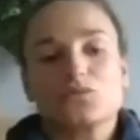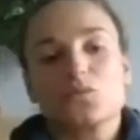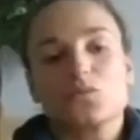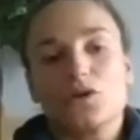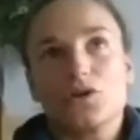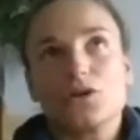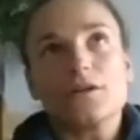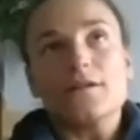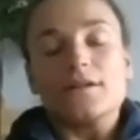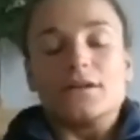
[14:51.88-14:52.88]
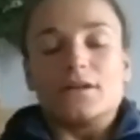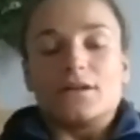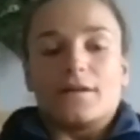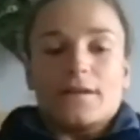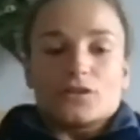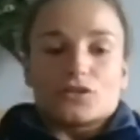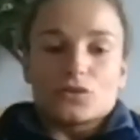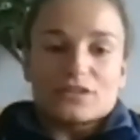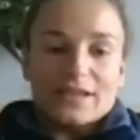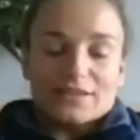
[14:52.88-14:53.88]
were
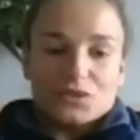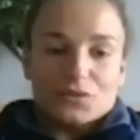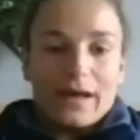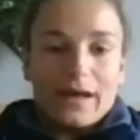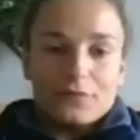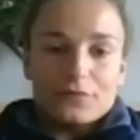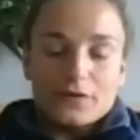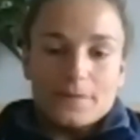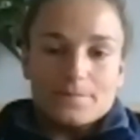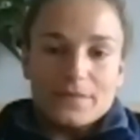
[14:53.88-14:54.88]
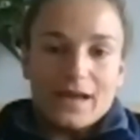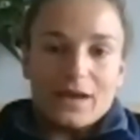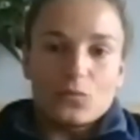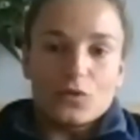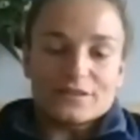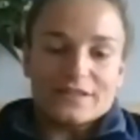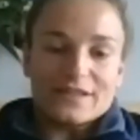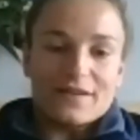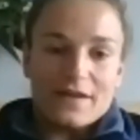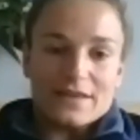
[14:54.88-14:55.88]
2 sets of 12 and 1 set
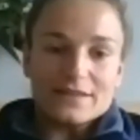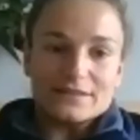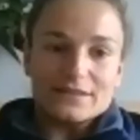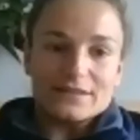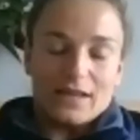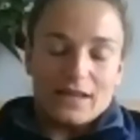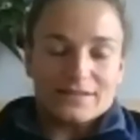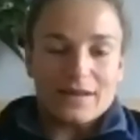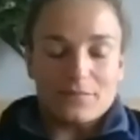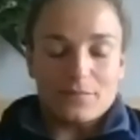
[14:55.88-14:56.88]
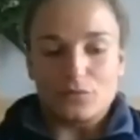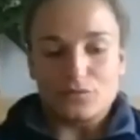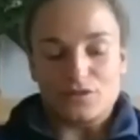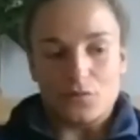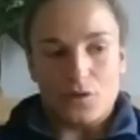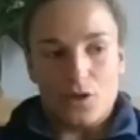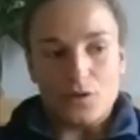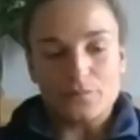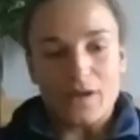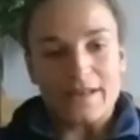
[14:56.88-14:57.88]
of 8, tempos they
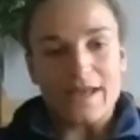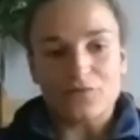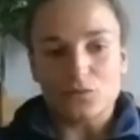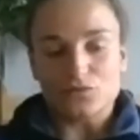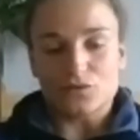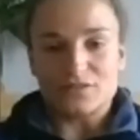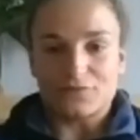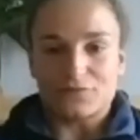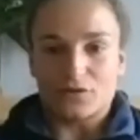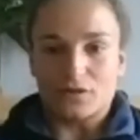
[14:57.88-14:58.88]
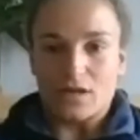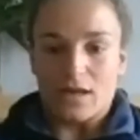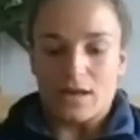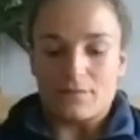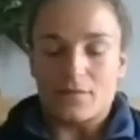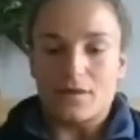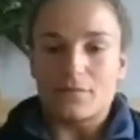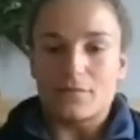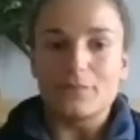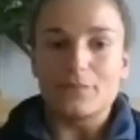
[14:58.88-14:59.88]
were, and everyone's on different
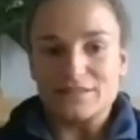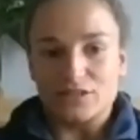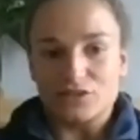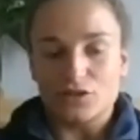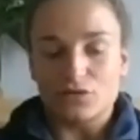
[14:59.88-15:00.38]
meters.